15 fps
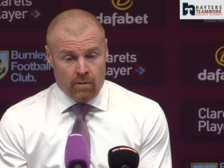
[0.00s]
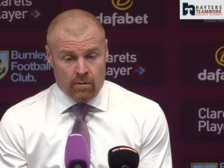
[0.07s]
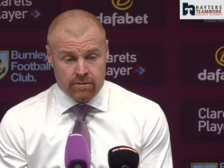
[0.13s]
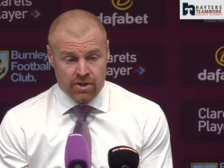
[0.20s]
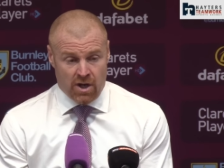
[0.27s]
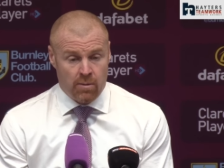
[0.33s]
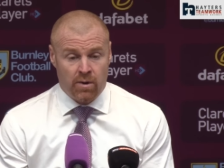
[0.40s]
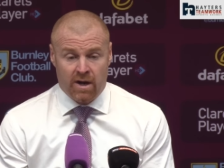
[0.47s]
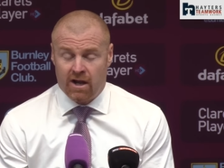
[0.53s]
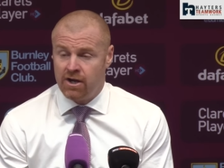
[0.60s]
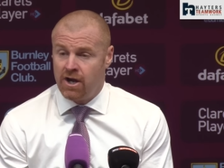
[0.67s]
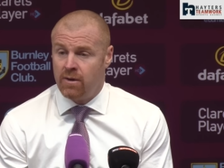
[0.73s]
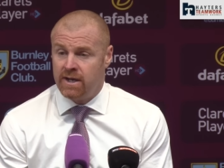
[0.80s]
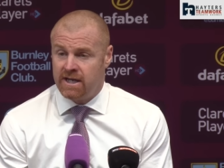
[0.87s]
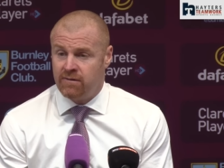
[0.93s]
that, that... Well, I
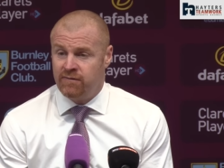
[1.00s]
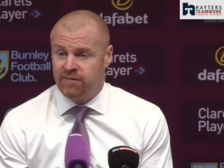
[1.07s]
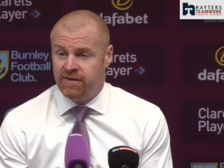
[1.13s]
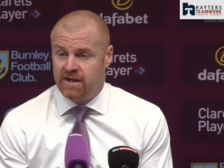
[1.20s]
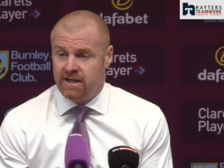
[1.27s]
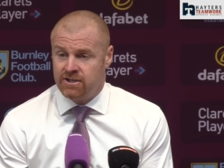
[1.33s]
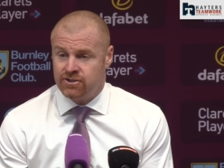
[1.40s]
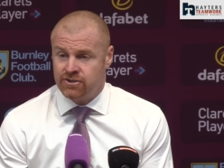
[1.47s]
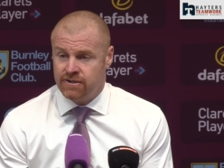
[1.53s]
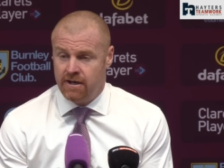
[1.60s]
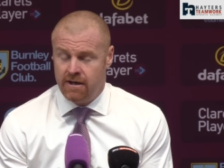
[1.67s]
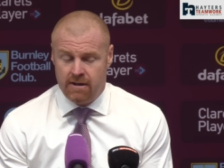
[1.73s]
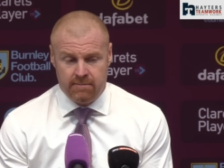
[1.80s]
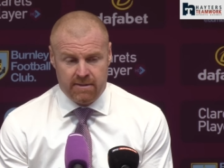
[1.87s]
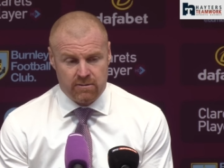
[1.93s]
know he can finish.
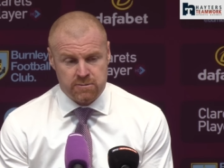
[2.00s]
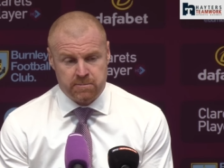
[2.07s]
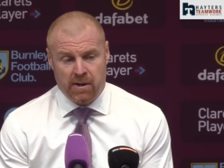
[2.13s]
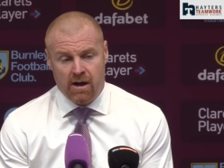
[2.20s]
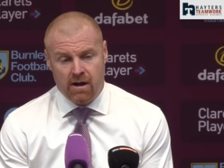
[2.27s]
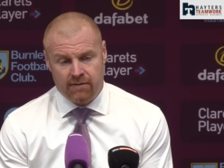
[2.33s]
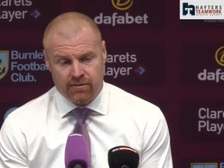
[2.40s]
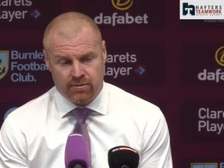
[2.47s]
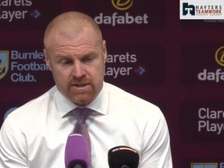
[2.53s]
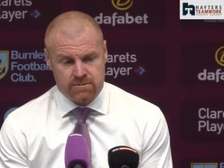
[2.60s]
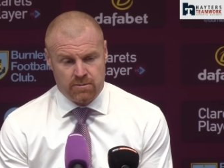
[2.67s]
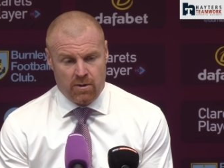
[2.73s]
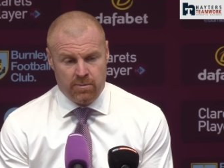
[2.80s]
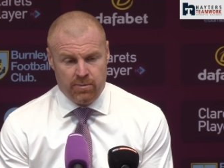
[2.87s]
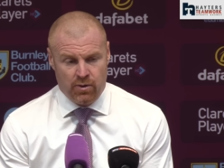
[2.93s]
Um, that was part of the
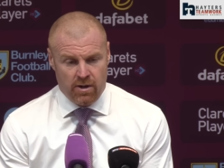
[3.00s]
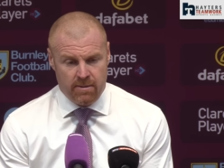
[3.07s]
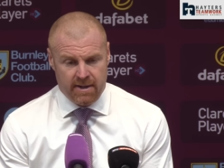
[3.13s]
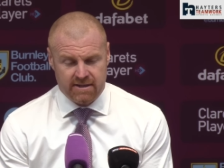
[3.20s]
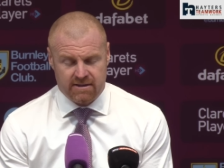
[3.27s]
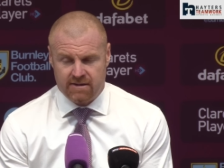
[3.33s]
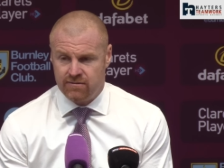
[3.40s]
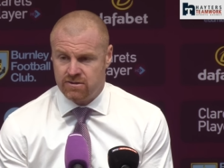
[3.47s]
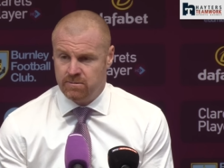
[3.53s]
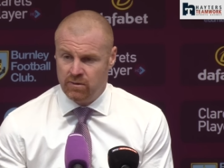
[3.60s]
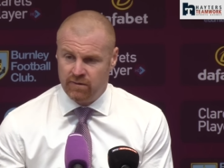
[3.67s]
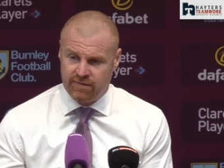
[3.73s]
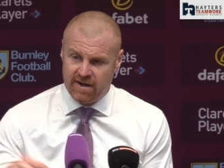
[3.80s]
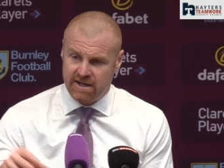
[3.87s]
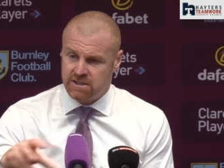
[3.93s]
reason why we brought him here, to give us
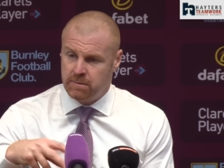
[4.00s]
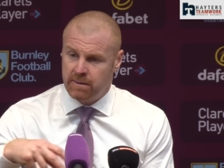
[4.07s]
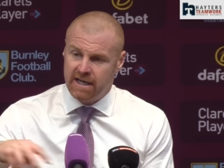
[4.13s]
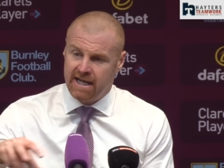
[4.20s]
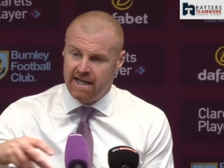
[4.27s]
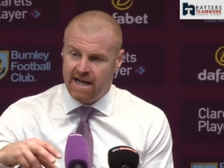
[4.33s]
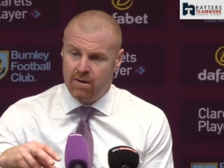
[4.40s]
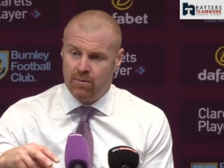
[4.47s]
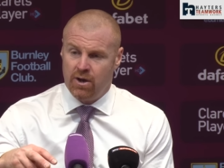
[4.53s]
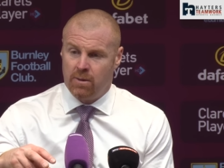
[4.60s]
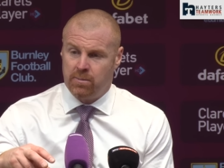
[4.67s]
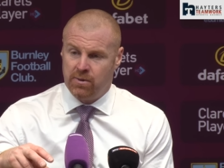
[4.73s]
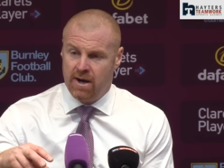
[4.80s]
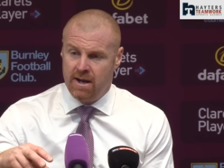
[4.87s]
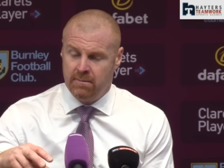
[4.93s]
more flexibility in how we
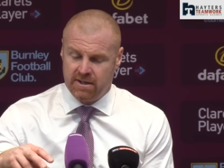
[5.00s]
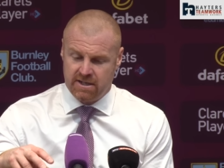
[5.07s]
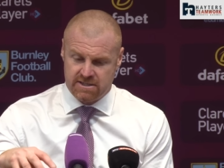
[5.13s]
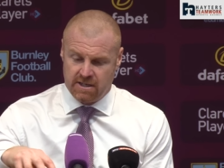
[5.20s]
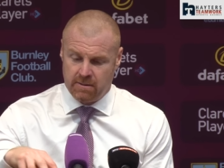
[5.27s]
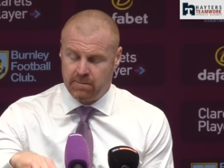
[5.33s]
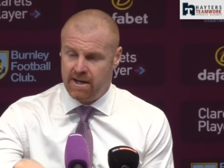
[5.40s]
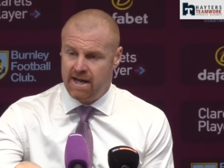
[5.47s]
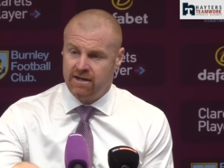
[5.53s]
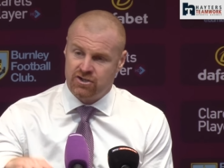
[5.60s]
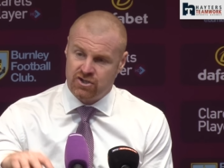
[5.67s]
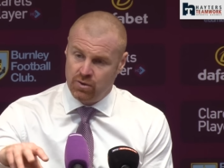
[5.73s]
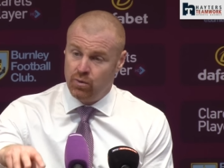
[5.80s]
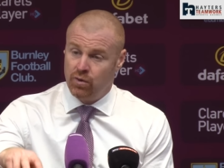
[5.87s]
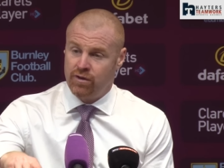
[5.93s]
operate, because he can play in a
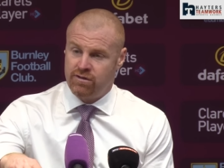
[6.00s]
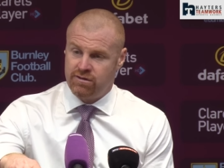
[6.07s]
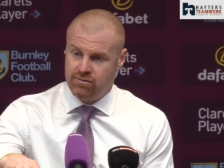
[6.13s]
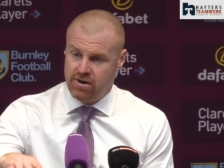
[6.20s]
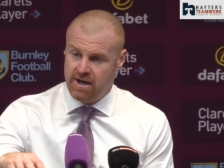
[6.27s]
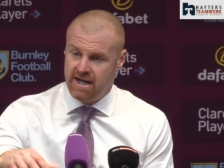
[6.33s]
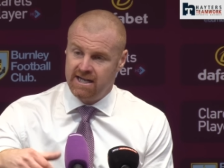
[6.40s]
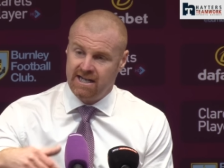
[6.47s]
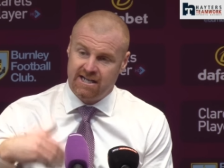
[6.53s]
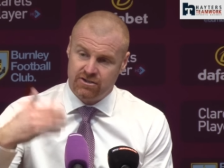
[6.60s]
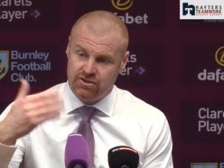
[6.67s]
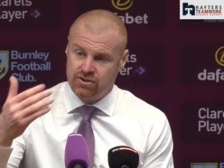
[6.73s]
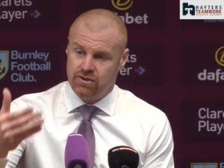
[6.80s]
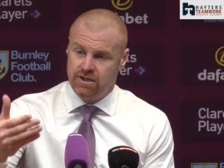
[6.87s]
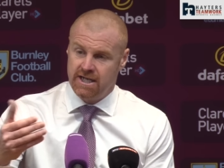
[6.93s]
two or the three and he
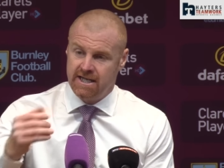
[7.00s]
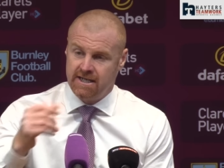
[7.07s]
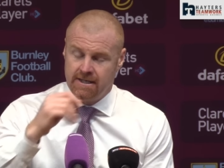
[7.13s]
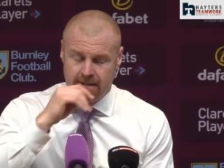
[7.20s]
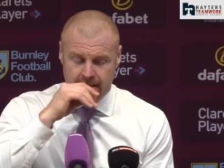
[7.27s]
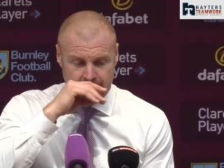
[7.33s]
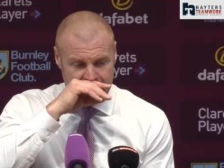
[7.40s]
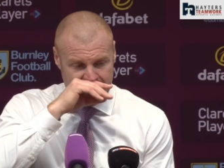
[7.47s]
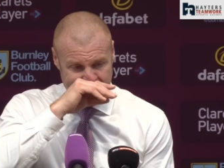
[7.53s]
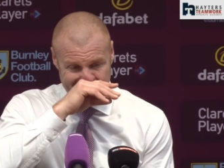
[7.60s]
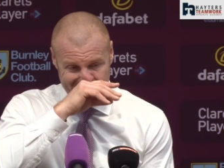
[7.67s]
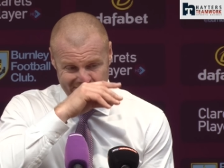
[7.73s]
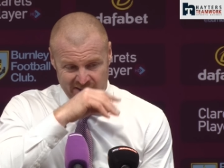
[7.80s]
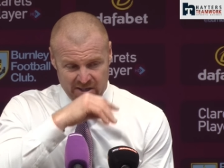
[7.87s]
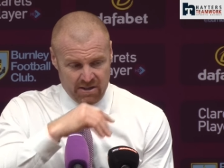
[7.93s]
can join in.
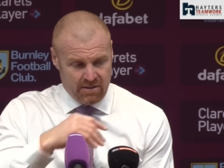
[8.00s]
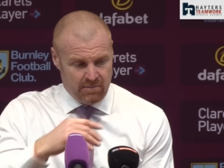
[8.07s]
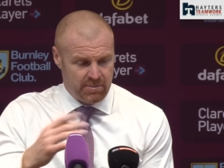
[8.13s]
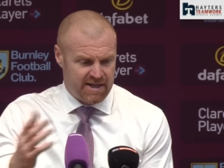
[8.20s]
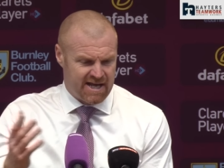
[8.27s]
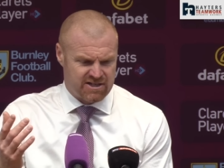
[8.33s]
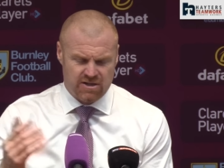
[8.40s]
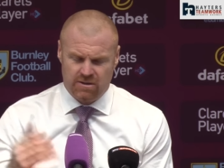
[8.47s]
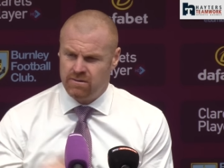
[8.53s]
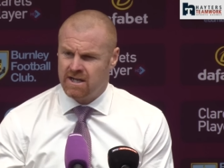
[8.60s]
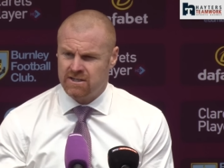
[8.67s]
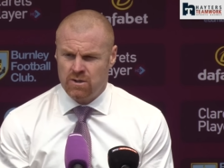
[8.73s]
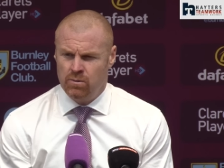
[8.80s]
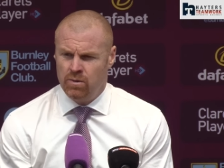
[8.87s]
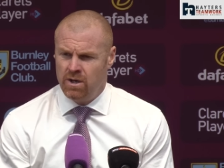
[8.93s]
Um, but that's a
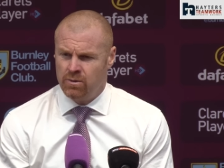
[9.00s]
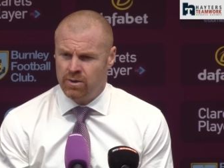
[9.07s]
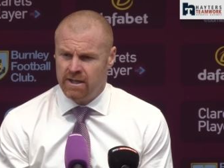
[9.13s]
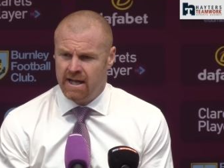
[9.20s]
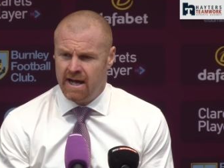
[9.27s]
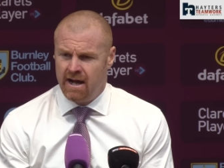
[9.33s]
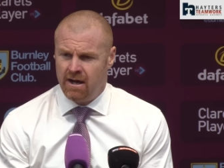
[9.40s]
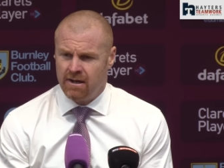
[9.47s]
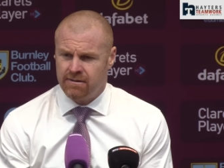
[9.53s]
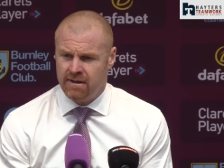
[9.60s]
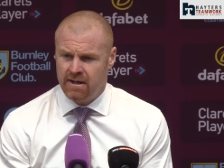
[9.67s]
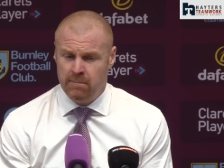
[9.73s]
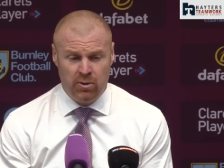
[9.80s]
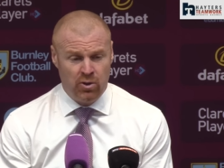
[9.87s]
that's a worldie, that, I think.